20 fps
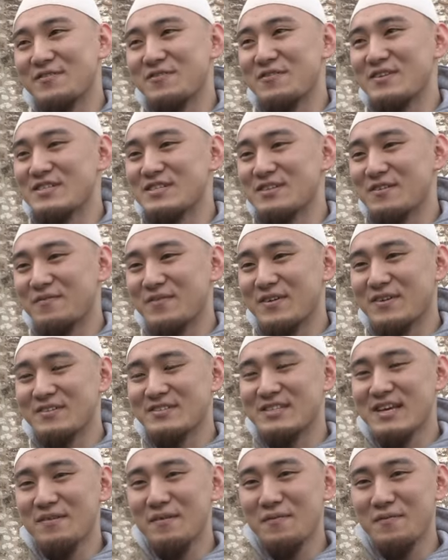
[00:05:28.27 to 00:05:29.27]
question
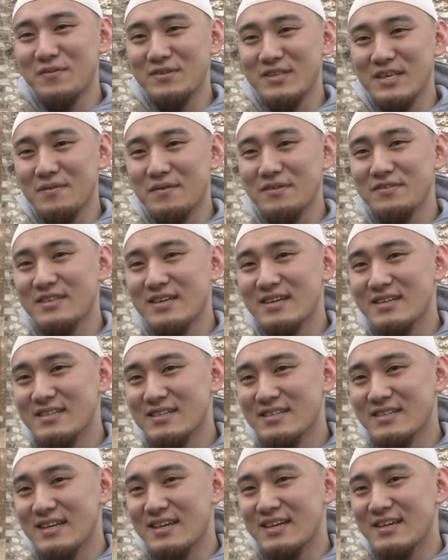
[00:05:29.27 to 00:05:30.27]
because I'm a
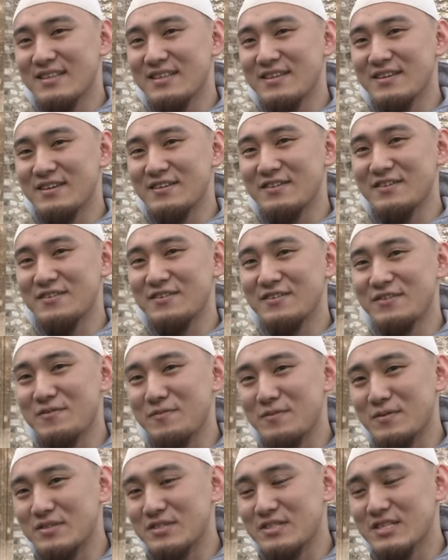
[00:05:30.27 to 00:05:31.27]
bodybuilder and you know,
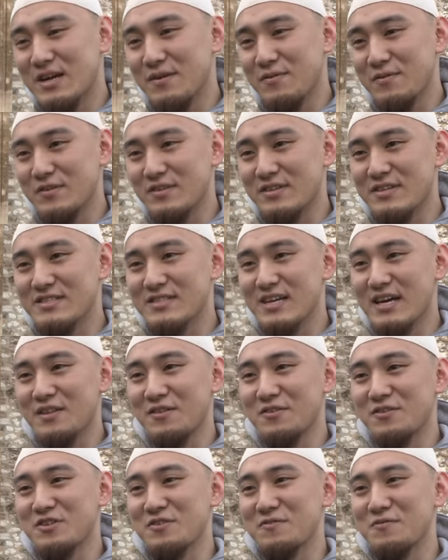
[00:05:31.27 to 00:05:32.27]
Bosnian food is a
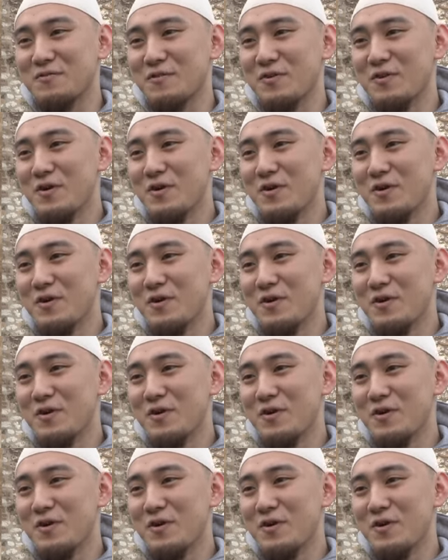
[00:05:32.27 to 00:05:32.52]
lot of